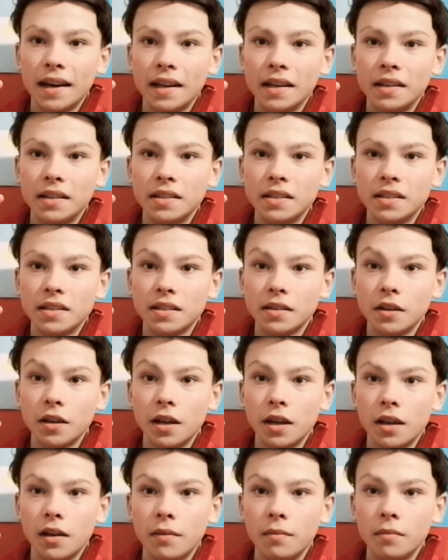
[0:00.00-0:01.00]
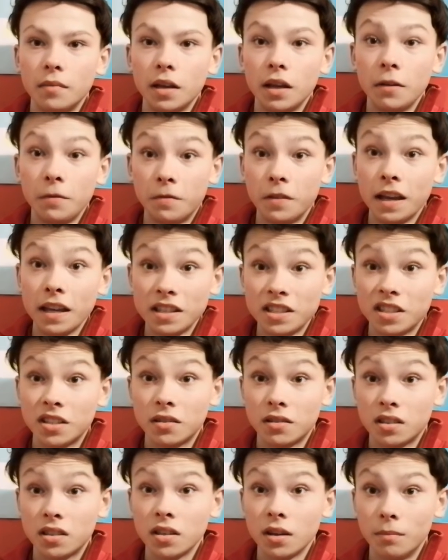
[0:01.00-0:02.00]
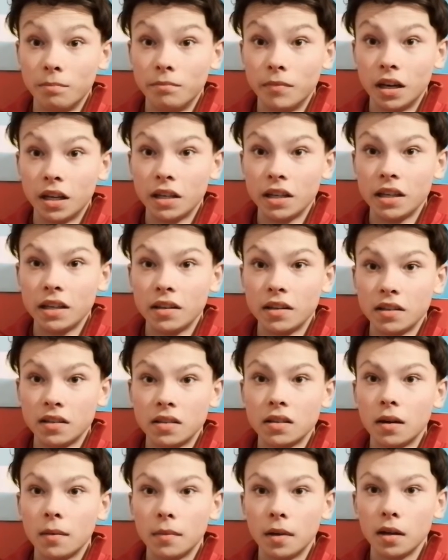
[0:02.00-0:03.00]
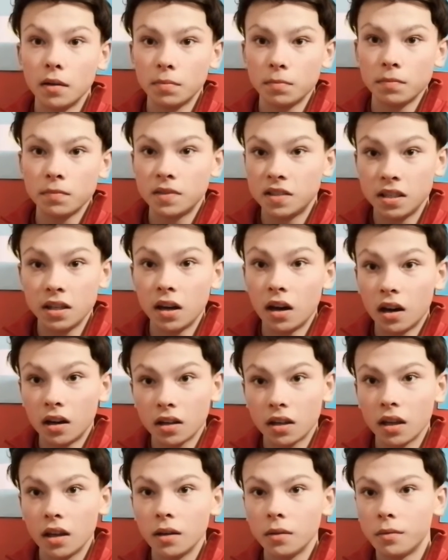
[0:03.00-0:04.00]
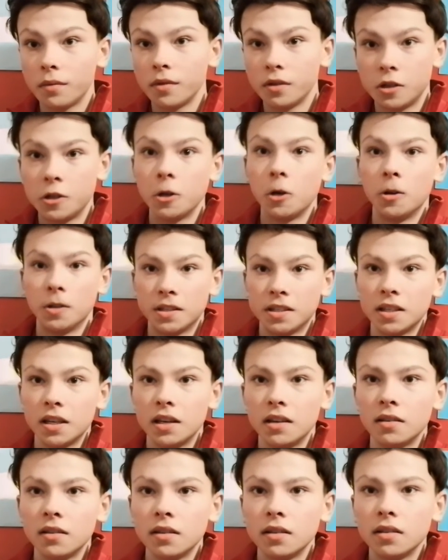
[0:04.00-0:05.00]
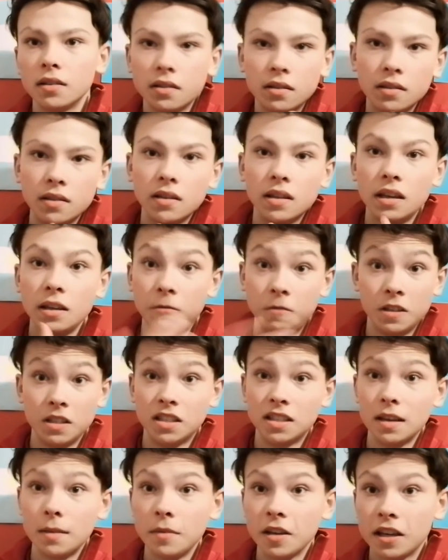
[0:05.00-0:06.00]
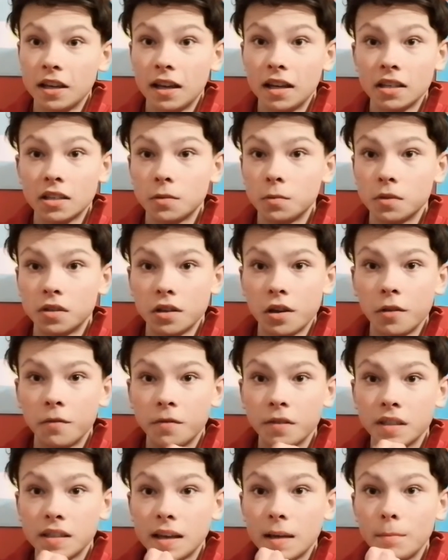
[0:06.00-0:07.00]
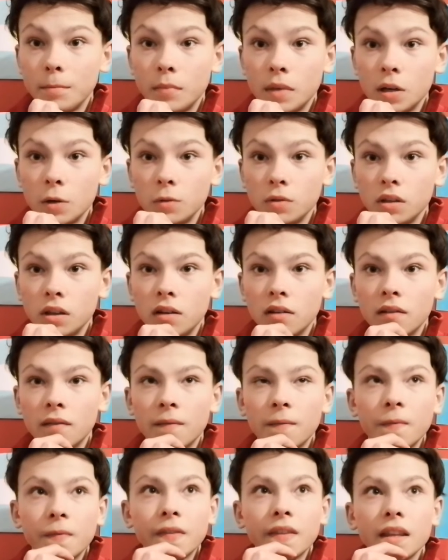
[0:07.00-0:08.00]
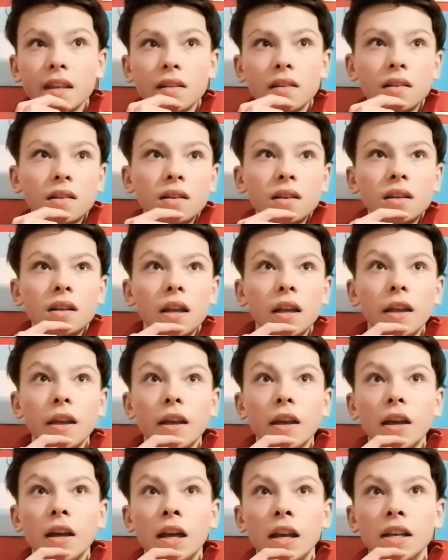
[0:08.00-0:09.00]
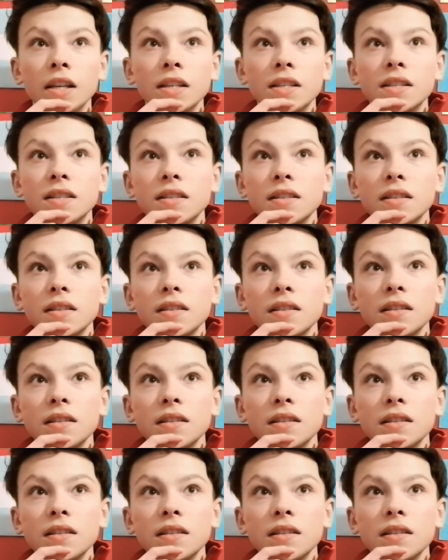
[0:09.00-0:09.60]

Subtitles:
and invests some money in the summer, Thiago, Jota, even Tsimikas was over 10 million. And